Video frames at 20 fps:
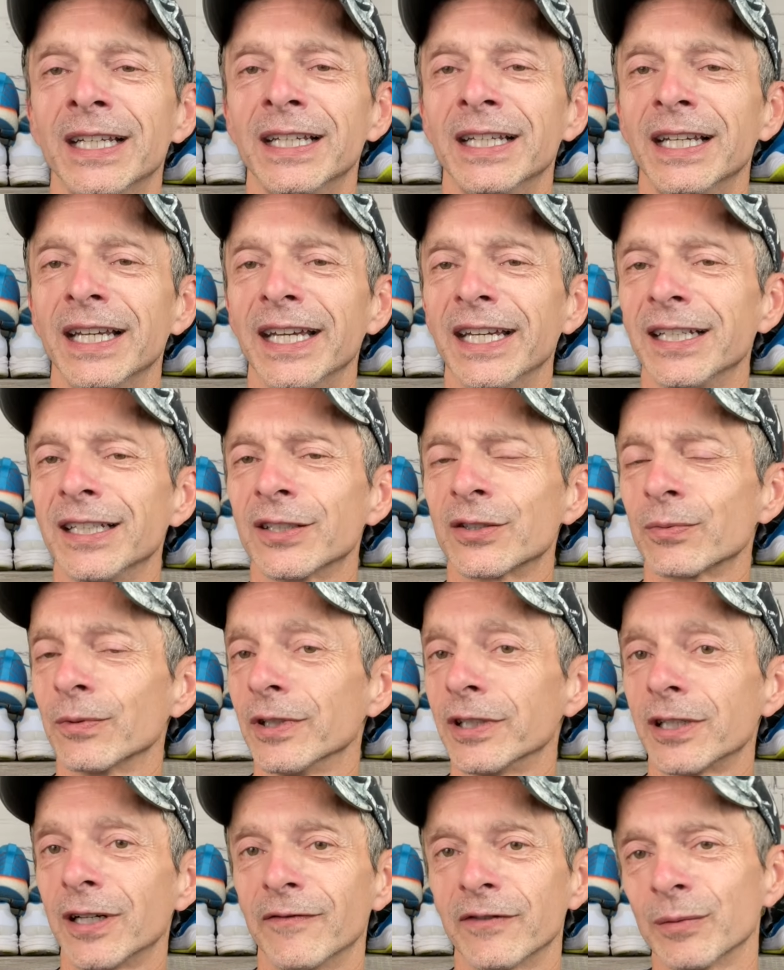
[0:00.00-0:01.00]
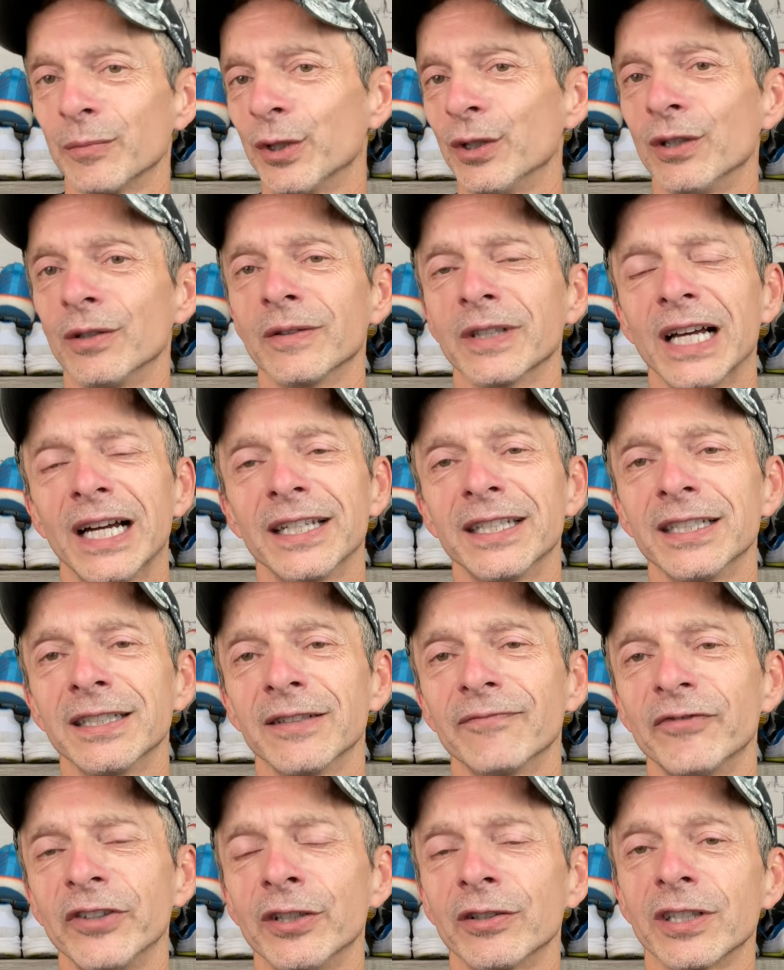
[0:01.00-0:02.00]
And it's really comfortable. I didn't
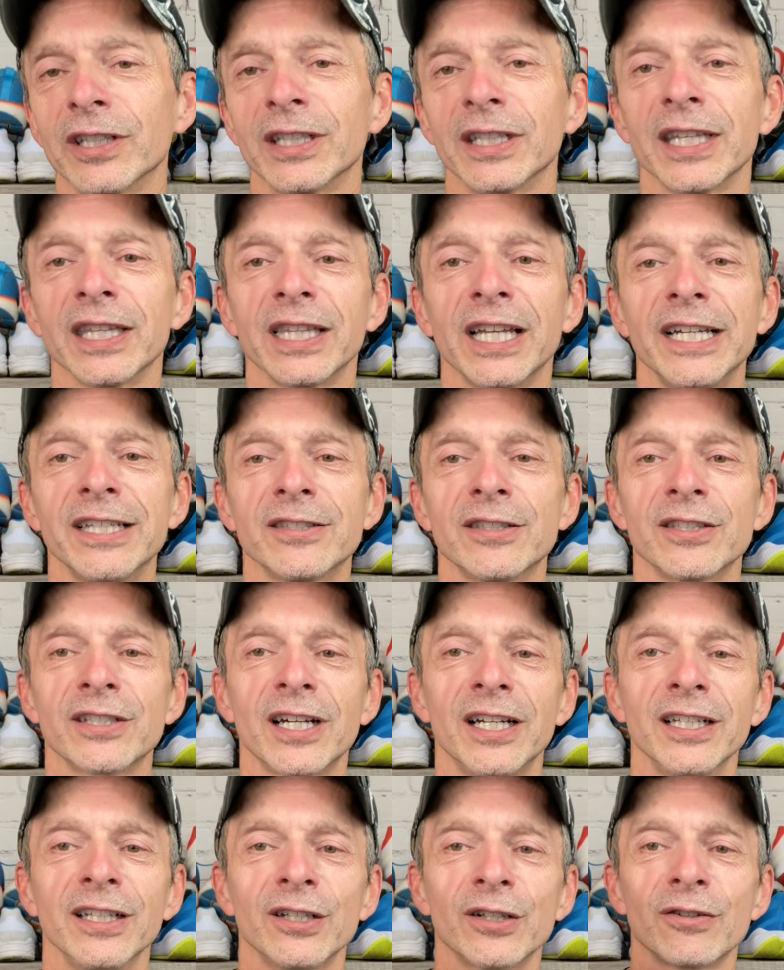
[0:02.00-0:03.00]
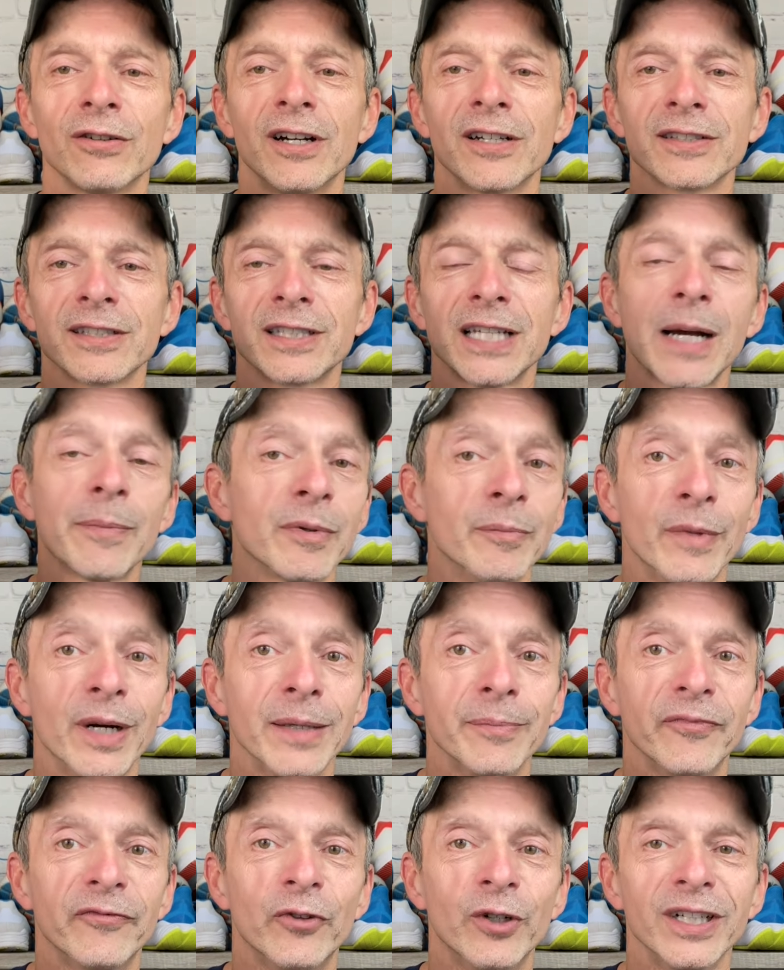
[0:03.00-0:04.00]
feel the laces cutting across the top of my
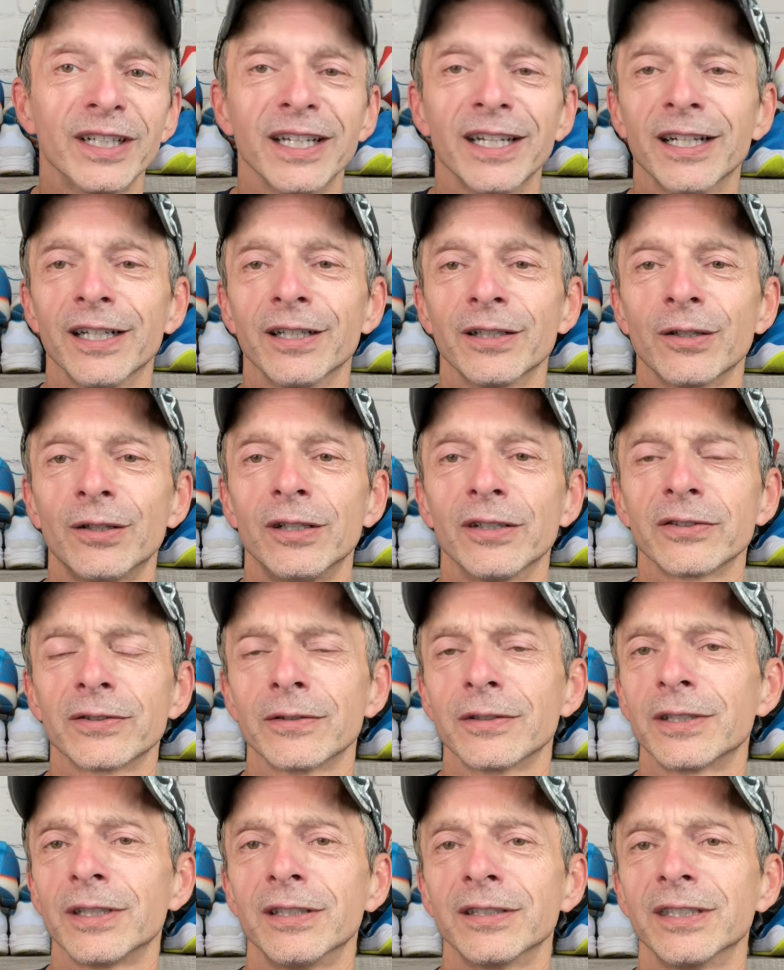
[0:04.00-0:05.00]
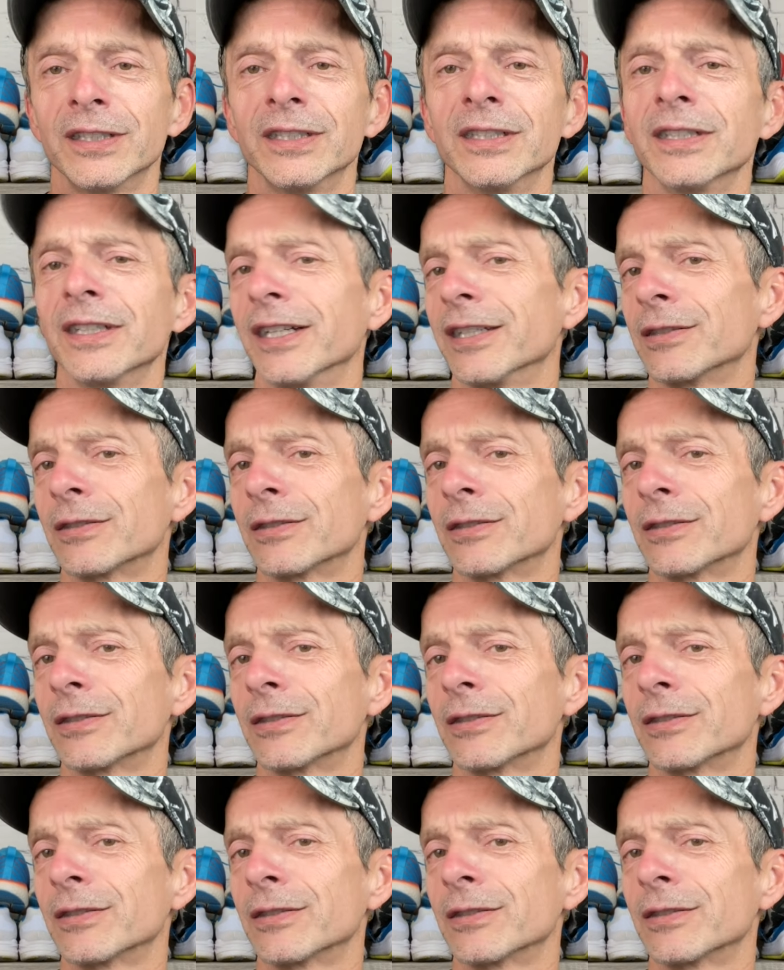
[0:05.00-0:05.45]
foot at all, so the tongue did a nice